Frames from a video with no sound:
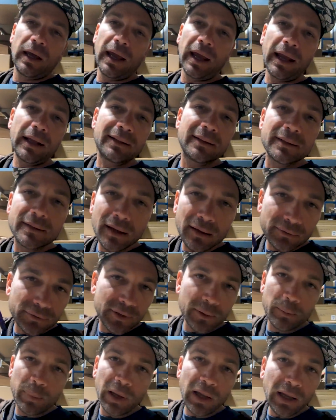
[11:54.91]
it's tough
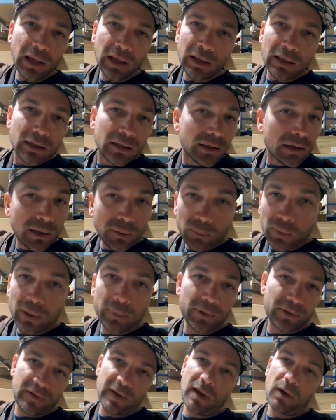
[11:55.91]
to beat a
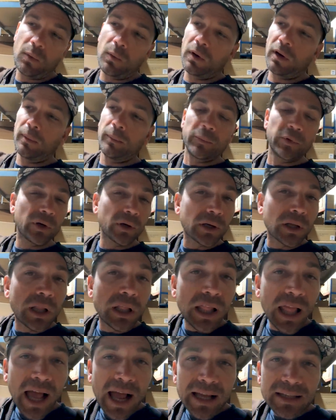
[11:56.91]
ribbon tail worm, your
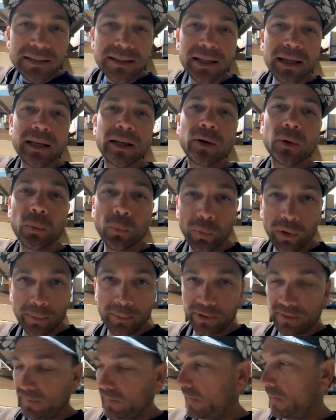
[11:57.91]
classic
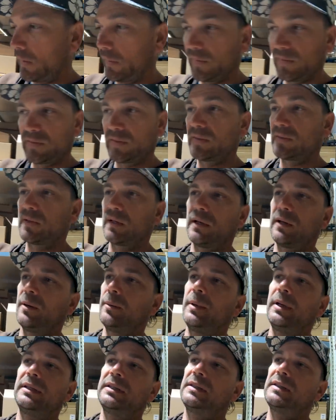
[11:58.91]
ribbon tail. This is
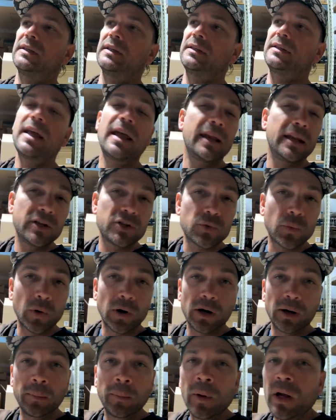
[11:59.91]
a 10-inch
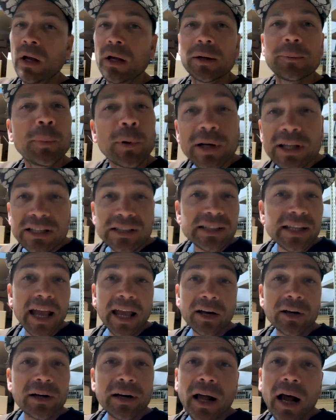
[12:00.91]
worm, pretty
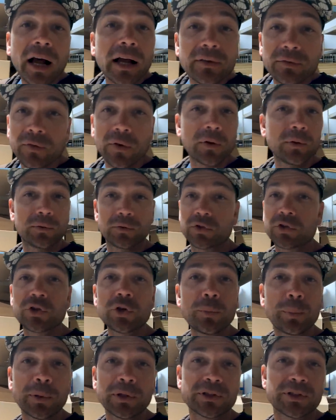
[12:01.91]
standardized, dude,
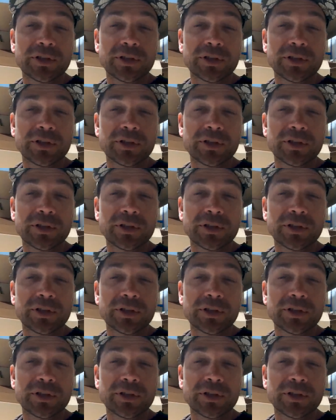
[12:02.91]
super